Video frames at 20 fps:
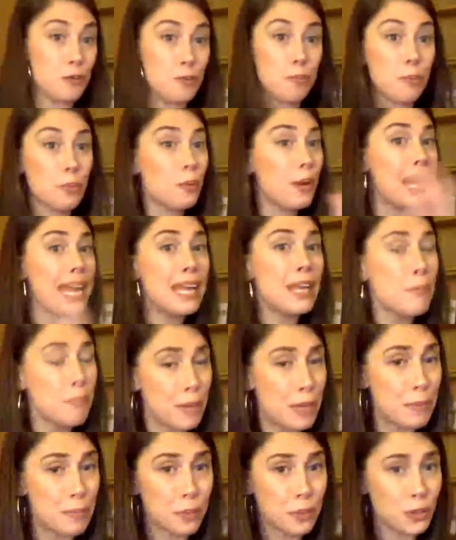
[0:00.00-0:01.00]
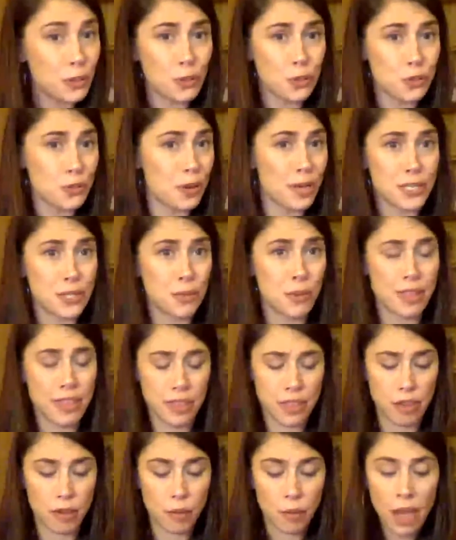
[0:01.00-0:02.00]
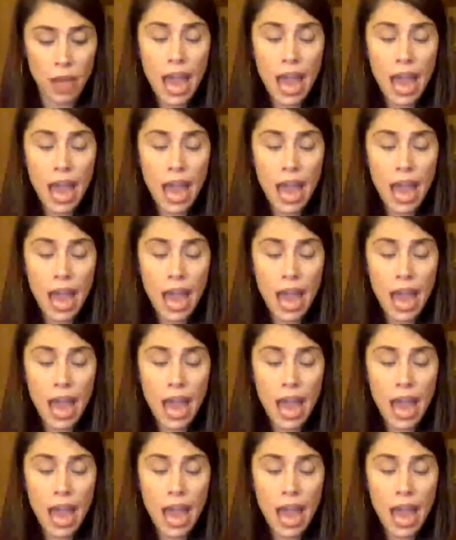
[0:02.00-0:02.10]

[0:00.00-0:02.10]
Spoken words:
Bring people you trust with you.